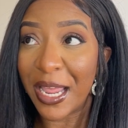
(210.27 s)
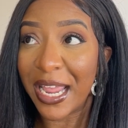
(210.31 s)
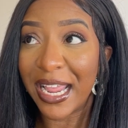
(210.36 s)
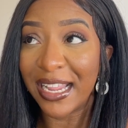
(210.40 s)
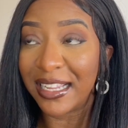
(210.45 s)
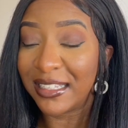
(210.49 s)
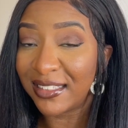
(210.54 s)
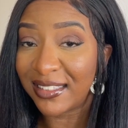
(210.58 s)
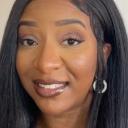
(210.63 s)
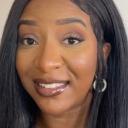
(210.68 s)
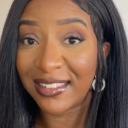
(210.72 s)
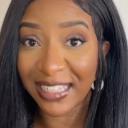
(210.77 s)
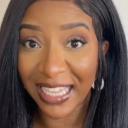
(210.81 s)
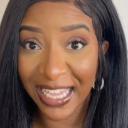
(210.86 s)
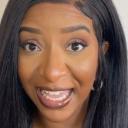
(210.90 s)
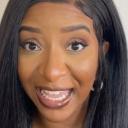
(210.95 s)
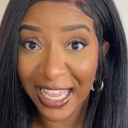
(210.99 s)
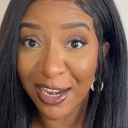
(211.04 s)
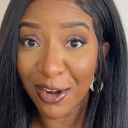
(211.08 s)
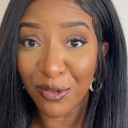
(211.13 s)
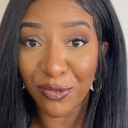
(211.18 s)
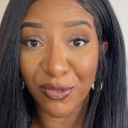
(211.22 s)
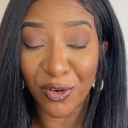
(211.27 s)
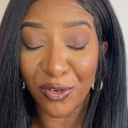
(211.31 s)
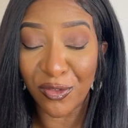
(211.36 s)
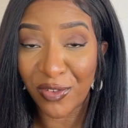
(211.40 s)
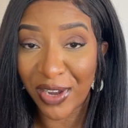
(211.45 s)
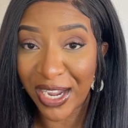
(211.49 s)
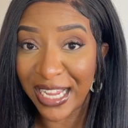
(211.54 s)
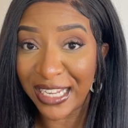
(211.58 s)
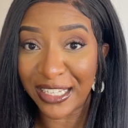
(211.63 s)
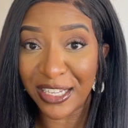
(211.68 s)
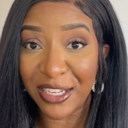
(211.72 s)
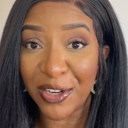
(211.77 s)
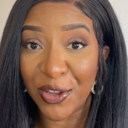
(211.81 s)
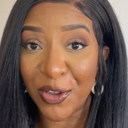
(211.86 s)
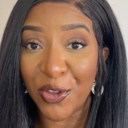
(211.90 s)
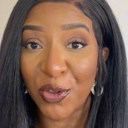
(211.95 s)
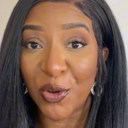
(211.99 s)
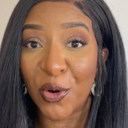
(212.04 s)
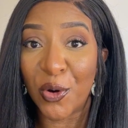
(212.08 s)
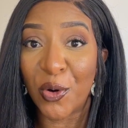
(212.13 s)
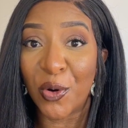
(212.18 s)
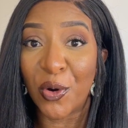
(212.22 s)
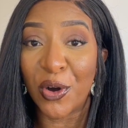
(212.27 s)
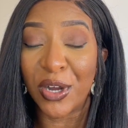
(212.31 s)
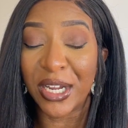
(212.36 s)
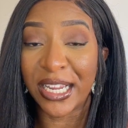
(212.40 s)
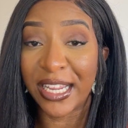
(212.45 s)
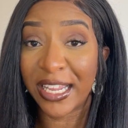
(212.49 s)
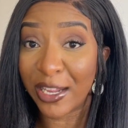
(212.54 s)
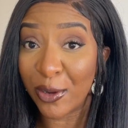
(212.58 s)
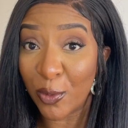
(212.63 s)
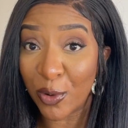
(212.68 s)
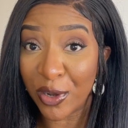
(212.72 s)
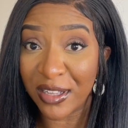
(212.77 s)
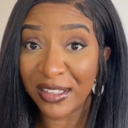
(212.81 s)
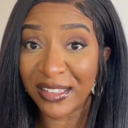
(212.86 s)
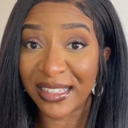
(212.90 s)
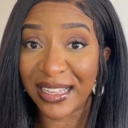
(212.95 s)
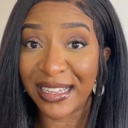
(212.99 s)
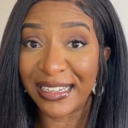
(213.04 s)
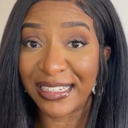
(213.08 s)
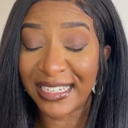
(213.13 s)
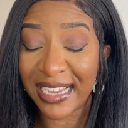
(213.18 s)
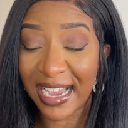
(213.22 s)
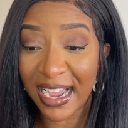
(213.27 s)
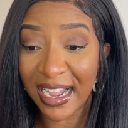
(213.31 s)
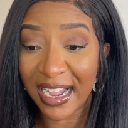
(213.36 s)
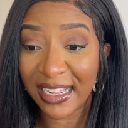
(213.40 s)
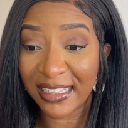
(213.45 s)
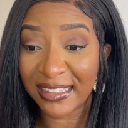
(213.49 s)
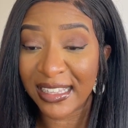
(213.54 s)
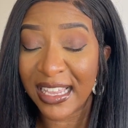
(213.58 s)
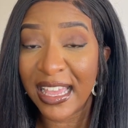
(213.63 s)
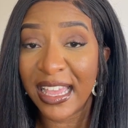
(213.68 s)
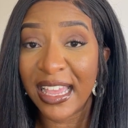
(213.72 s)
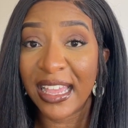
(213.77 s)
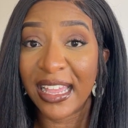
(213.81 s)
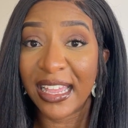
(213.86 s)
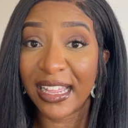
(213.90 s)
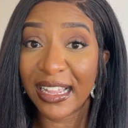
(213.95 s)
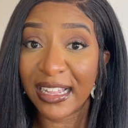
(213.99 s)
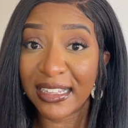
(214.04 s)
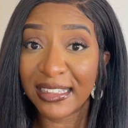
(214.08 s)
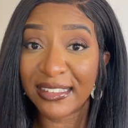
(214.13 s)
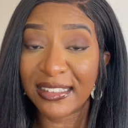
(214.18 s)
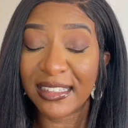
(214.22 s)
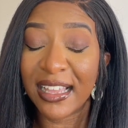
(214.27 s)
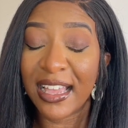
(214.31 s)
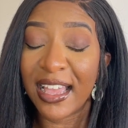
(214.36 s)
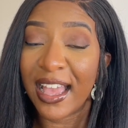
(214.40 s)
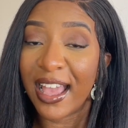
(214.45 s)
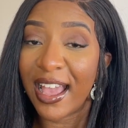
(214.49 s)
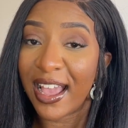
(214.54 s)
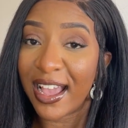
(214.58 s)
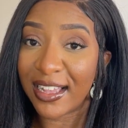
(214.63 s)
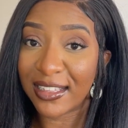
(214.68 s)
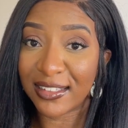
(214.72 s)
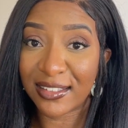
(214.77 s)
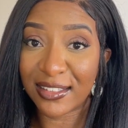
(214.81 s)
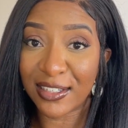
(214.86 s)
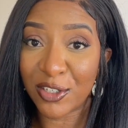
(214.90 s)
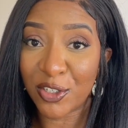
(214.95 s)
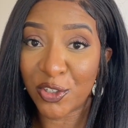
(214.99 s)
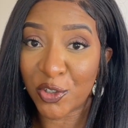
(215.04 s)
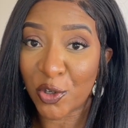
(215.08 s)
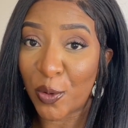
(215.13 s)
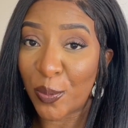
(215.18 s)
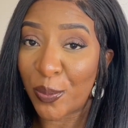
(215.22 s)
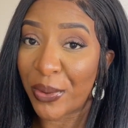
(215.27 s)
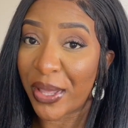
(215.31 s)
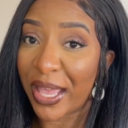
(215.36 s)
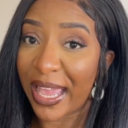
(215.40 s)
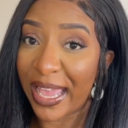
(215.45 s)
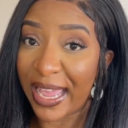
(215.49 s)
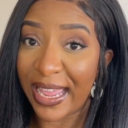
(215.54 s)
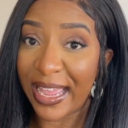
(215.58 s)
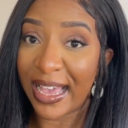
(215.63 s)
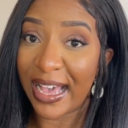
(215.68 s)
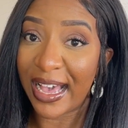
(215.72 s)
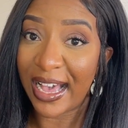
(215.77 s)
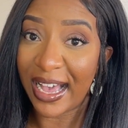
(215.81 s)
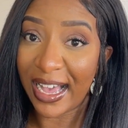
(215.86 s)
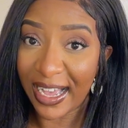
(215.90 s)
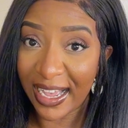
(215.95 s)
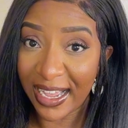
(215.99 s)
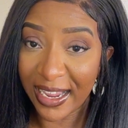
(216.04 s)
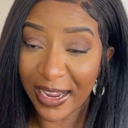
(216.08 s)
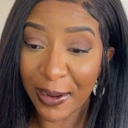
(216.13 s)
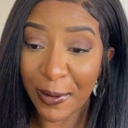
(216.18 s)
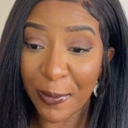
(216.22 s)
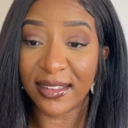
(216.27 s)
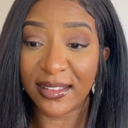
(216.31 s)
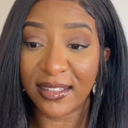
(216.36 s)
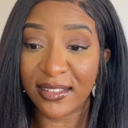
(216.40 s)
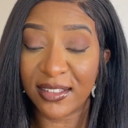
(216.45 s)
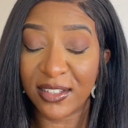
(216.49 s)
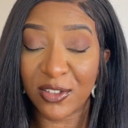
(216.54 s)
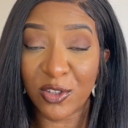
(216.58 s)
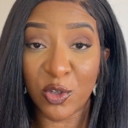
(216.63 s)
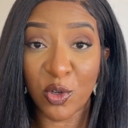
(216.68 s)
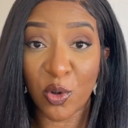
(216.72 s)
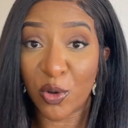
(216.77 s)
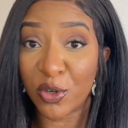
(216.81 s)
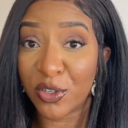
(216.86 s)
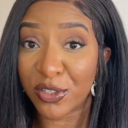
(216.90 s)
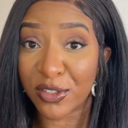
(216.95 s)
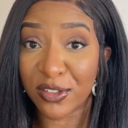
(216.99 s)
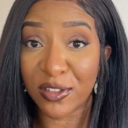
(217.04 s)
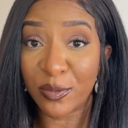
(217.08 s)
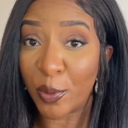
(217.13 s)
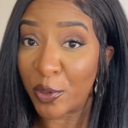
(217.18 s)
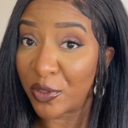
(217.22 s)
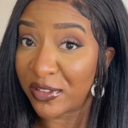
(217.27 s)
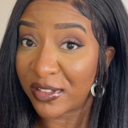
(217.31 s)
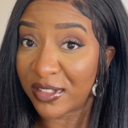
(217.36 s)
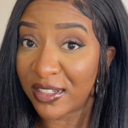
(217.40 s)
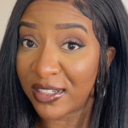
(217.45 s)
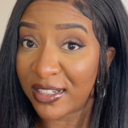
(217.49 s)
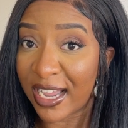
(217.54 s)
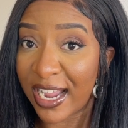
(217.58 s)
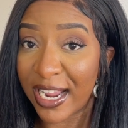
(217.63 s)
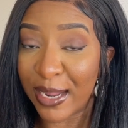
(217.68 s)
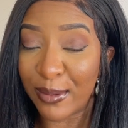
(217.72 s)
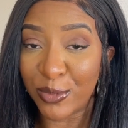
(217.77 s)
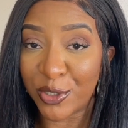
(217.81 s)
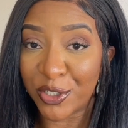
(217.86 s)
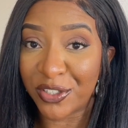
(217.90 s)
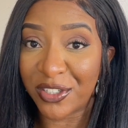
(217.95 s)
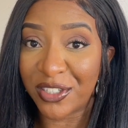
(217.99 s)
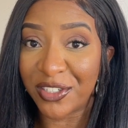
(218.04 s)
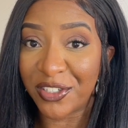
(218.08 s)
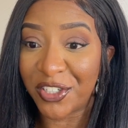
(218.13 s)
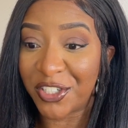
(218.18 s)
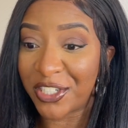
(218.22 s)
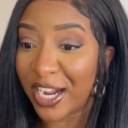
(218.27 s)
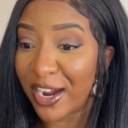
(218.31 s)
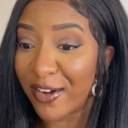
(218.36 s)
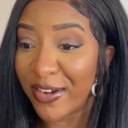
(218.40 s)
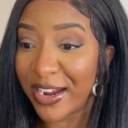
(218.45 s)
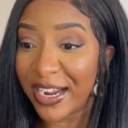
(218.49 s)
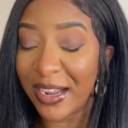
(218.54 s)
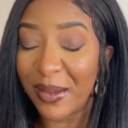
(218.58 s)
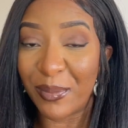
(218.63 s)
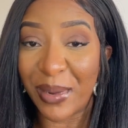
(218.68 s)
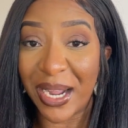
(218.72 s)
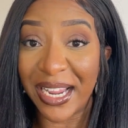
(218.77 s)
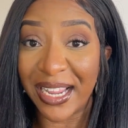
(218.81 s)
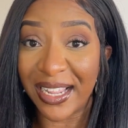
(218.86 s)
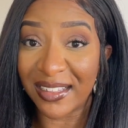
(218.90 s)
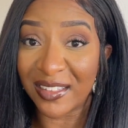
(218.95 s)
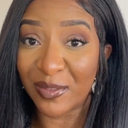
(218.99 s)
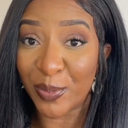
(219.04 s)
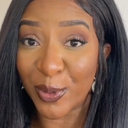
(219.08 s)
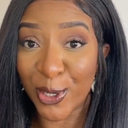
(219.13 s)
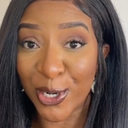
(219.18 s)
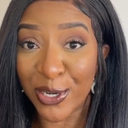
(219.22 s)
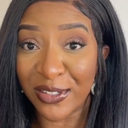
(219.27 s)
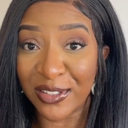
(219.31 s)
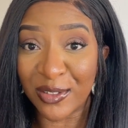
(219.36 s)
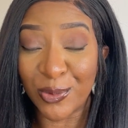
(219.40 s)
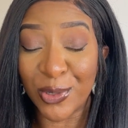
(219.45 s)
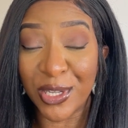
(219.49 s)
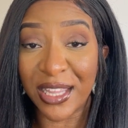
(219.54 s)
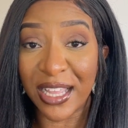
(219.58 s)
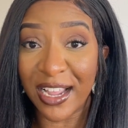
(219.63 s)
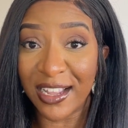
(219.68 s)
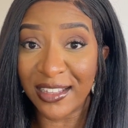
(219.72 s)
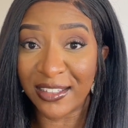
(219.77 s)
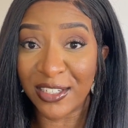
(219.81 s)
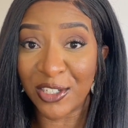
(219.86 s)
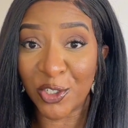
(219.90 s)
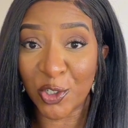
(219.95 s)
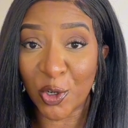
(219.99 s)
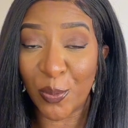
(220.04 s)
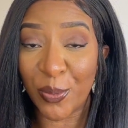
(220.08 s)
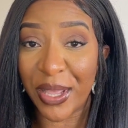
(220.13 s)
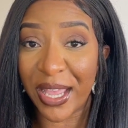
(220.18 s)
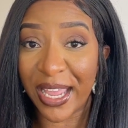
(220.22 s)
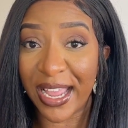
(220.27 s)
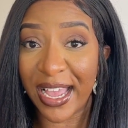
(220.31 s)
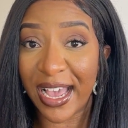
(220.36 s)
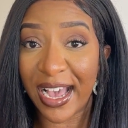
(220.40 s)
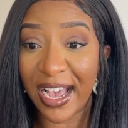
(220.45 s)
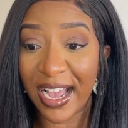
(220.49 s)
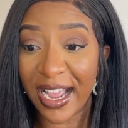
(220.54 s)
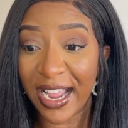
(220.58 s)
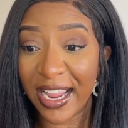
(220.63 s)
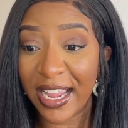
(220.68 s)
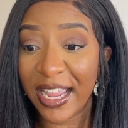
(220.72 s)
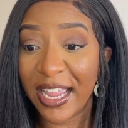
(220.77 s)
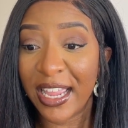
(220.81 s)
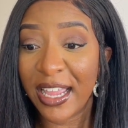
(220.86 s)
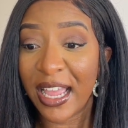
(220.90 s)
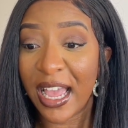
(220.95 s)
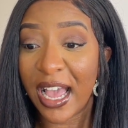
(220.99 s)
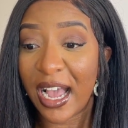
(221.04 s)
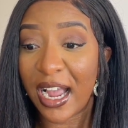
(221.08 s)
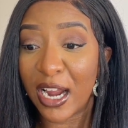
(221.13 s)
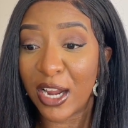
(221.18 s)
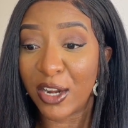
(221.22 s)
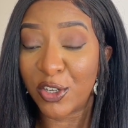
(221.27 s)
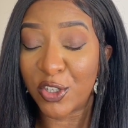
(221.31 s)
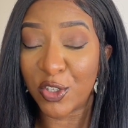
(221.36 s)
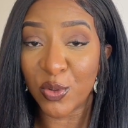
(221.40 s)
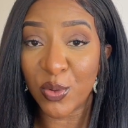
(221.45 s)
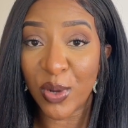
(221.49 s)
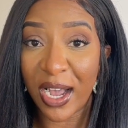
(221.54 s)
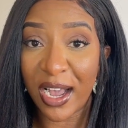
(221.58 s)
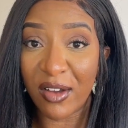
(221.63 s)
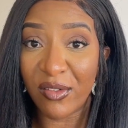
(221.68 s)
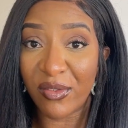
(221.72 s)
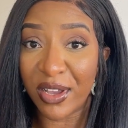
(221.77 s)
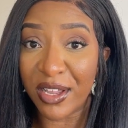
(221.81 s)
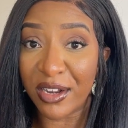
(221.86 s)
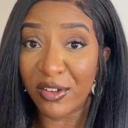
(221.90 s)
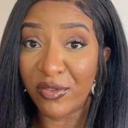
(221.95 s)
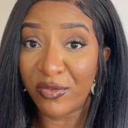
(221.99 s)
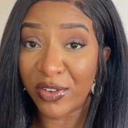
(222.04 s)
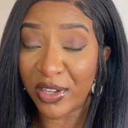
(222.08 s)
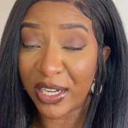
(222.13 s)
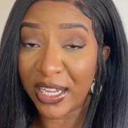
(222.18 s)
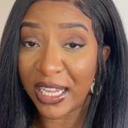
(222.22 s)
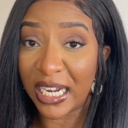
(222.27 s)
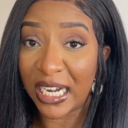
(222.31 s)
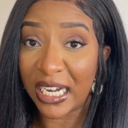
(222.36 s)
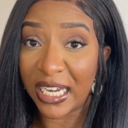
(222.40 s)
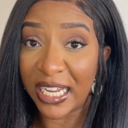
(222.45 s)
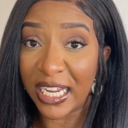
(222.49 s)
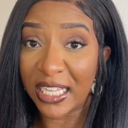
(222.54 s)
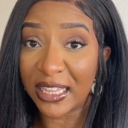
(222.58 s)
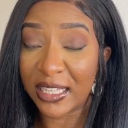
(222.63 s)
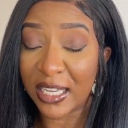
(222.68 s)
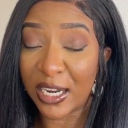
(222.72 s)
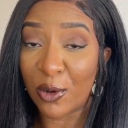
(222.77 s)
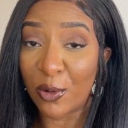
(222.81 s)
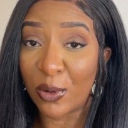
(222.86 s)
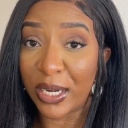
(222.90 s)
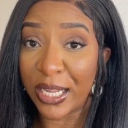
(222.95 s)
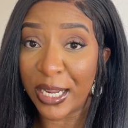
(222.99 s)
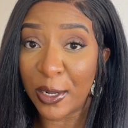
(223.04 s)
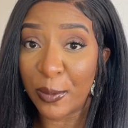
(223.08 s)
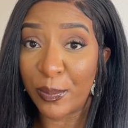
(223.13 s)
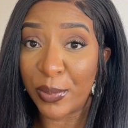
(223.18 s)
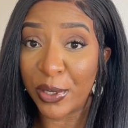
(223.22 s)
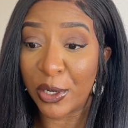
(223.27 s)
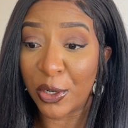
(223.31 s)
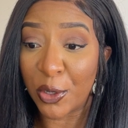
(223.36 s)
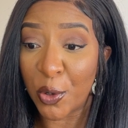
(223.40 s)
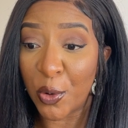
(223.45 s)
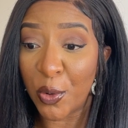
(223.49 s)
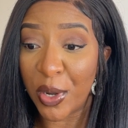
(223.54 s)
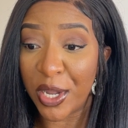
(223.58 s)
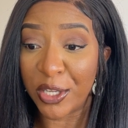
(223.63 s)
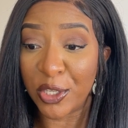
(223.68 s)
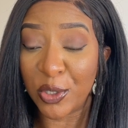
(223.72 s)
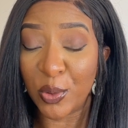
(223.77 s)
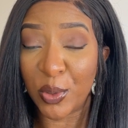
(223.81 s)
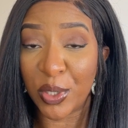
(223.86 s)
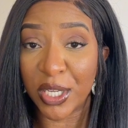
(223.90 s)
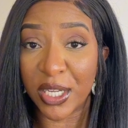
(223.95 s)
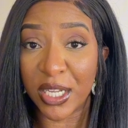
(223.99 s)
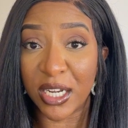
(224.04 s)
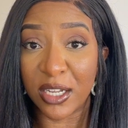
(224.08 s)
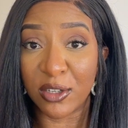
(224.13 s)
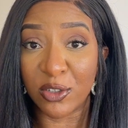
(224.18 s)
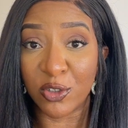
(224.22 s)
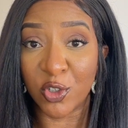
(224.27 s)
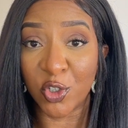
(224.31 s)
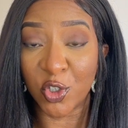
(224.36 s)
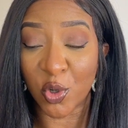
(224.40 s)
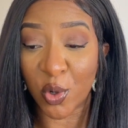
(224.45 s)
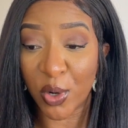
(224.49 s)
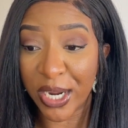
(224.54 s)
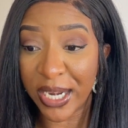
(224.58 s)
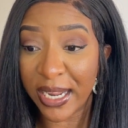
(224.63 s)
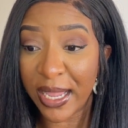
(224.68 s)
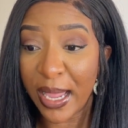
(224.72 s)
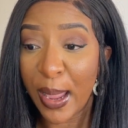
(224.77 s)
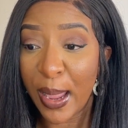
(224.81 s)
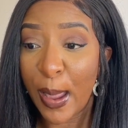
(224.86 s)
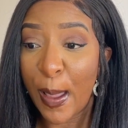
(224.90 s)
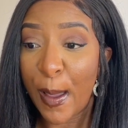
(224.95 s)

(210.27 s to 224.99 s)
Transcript: insane for finding your keywords and tags is EtsyShop.Ai. This is not sponsored. I am just sharing my experience with EtsyShop.Ai. I do have an affiliate link that I'll link below and you can join.